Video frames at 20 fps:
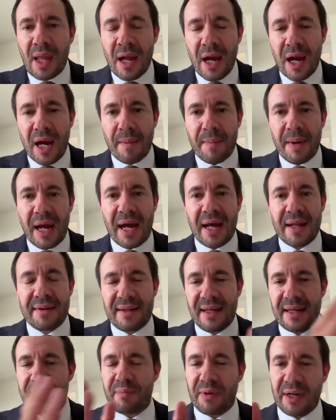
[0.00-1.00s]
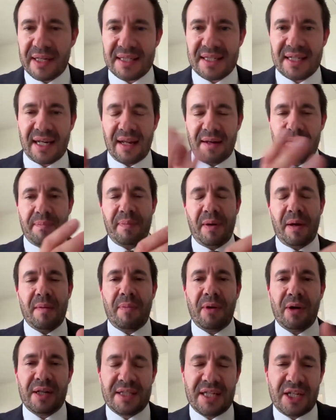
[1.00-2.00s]
Um, and it brings together
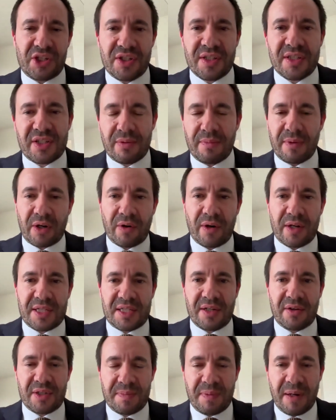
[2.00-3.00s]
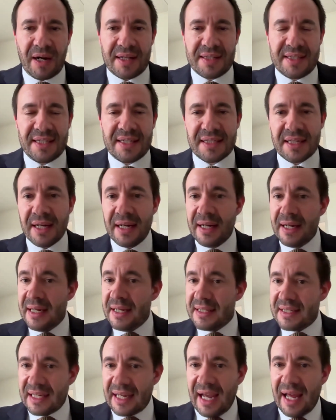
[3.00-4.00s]
politicians from across those parties,
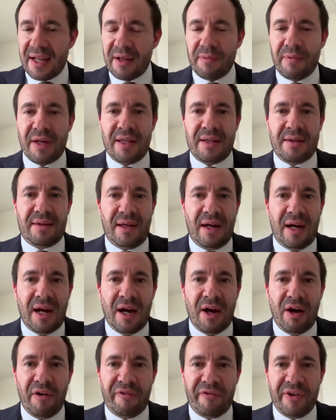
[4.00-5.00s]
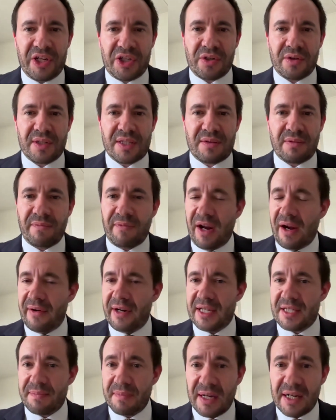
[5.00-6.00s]
together with uh, officials from
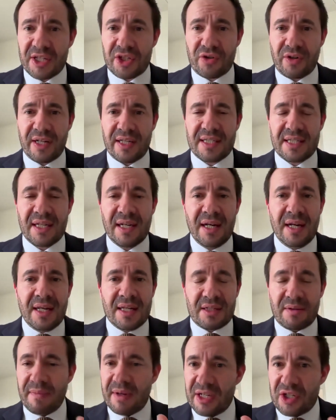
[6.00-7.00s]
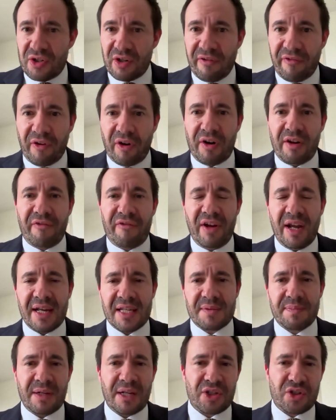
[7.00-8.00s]
various ministries, so Ministry of Foreign
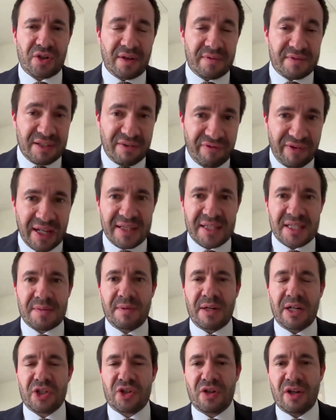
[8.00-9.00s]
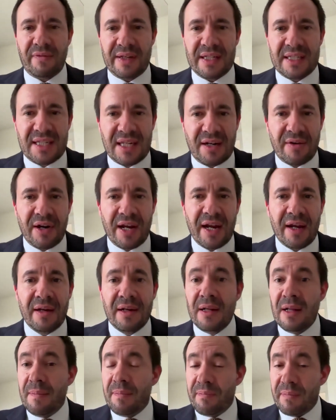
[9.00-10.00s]
Affairs, Ministry of Defense, Ministry of Interior,
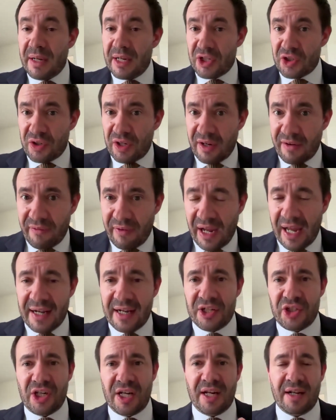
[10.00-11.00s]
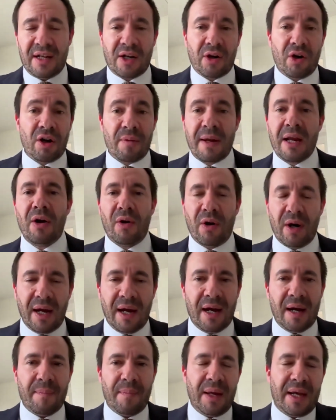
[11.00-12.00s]
Ministry of Energy and Economy, or
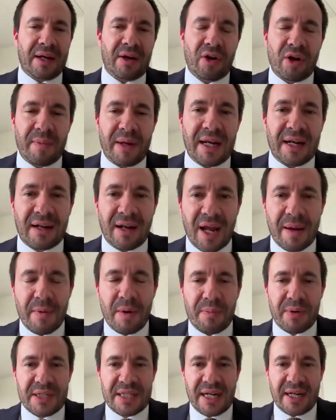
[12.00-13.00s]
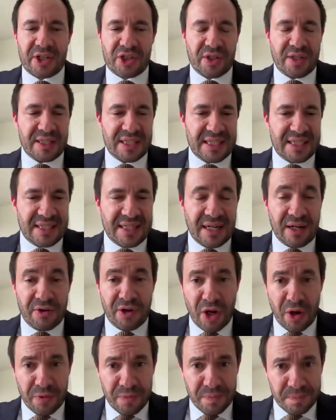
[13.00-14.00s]
um, Economy and Climate Protection, as it's now
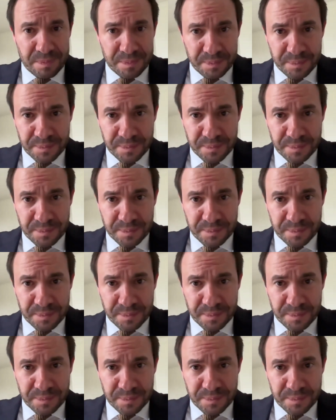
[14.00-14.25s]
known,